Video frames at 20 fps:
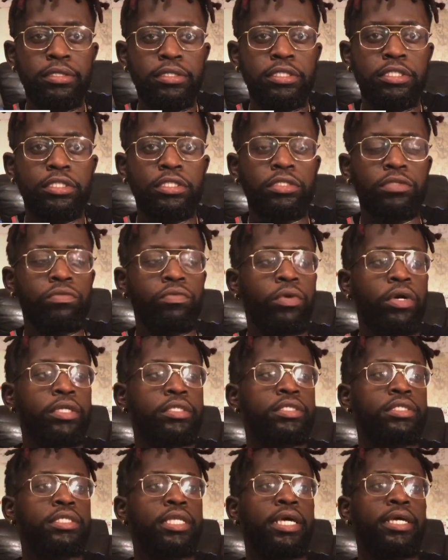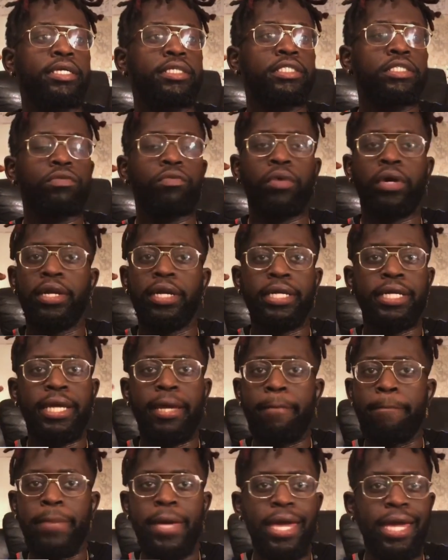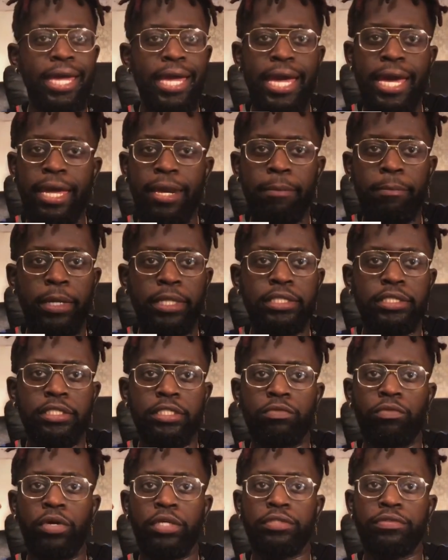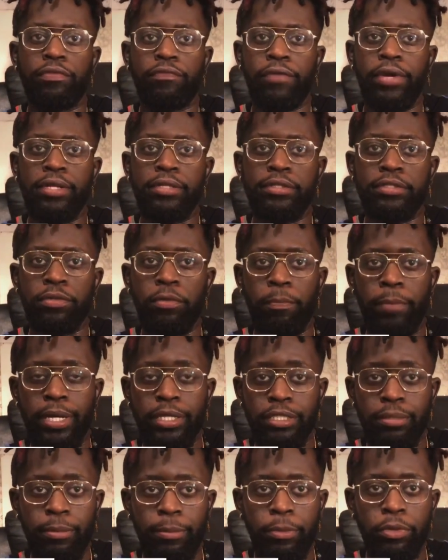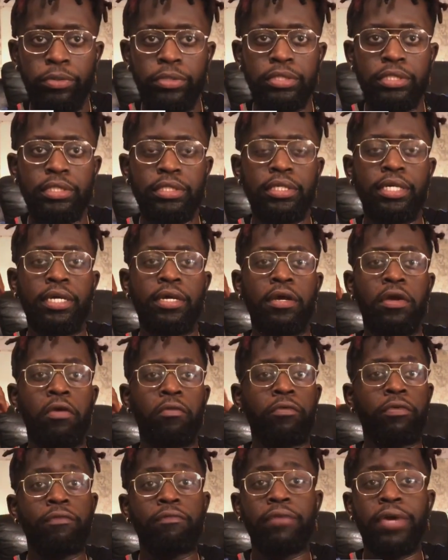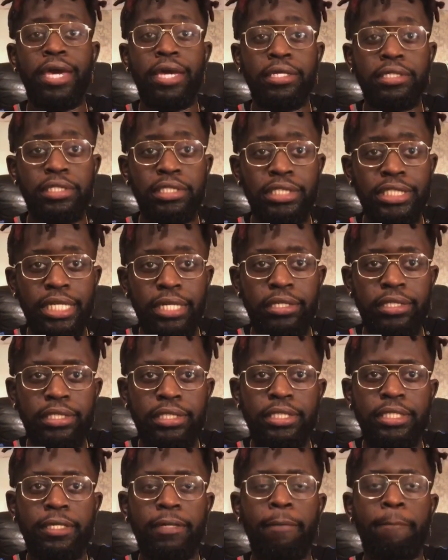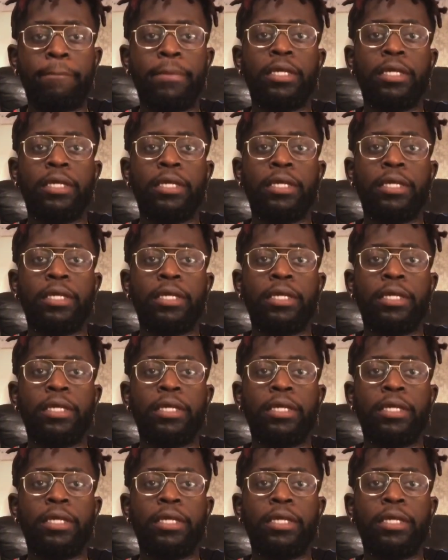She wanted to get back at Adam, like she just wants revenge. So pent up emotion, revenge, jealousy.